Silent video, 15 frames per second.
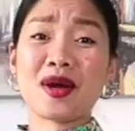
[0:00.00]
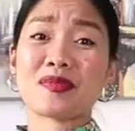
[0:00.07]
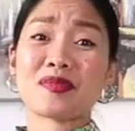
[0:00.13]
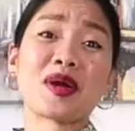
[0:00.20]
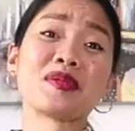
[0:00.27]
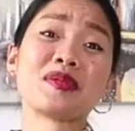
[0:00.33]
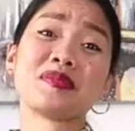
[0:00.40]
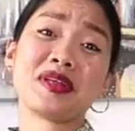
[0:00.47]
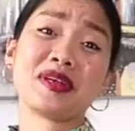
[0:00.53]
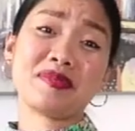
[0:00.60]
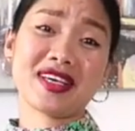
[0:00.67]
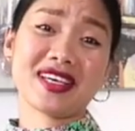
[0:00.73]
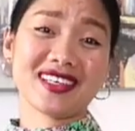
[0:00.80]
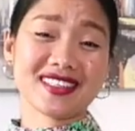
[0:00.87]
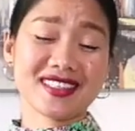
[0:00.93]
probably
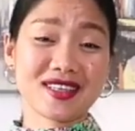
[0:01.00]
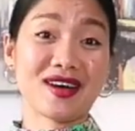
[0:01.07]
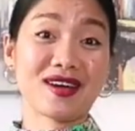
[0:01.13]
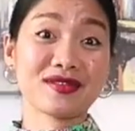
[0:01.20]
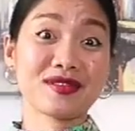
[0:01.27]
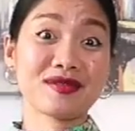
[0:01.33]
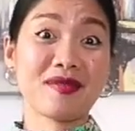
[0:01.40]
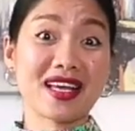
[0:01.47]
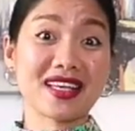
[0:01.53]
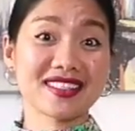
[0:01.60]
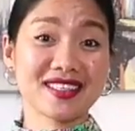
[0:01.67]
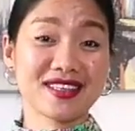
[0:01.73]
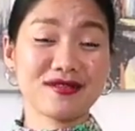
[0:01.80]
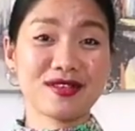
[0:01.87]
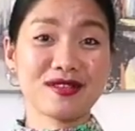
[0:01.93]
because of the
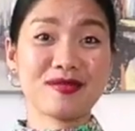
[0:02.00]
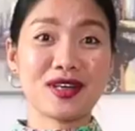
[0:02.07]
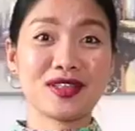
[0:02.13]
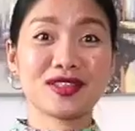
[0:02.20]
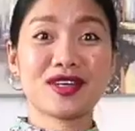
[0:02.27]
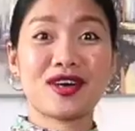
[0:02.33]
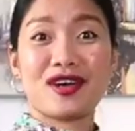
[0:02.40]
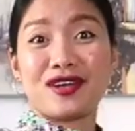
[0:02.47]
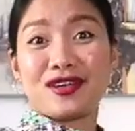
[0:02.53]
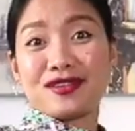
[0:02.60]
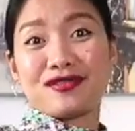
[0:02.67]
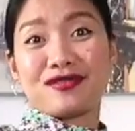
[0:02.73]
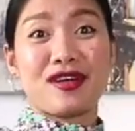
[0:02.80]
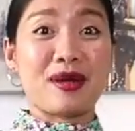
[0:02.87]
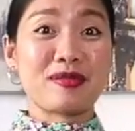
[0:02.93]
massive amount
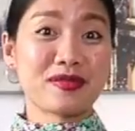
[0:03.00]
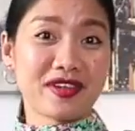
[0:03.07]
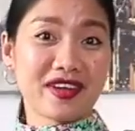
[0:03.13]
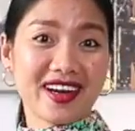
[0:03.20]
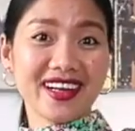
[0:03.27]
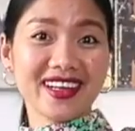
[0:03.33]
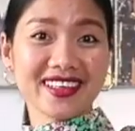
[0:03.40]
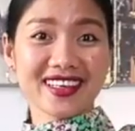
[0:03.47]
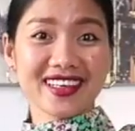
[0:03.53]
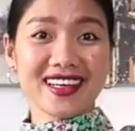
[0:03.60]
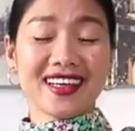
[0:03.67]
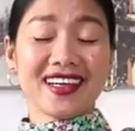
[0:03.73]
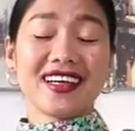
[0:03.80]
of fabric.